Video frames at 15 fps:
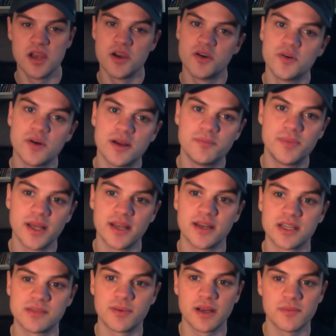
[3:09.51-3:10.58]
who had been
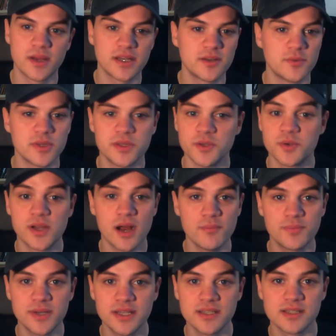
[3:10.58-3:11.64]
experimenting with new
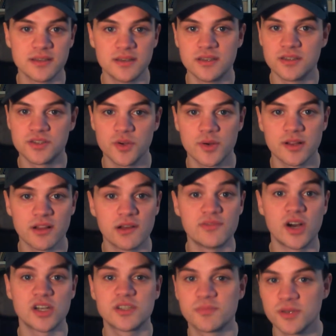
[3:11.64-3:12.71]
companies and showing a lot of
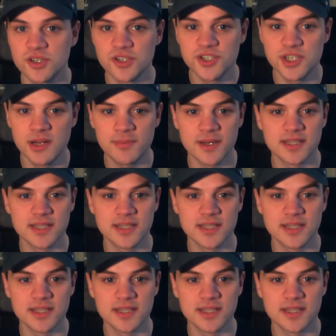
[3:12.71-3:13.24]
entrepreneurship.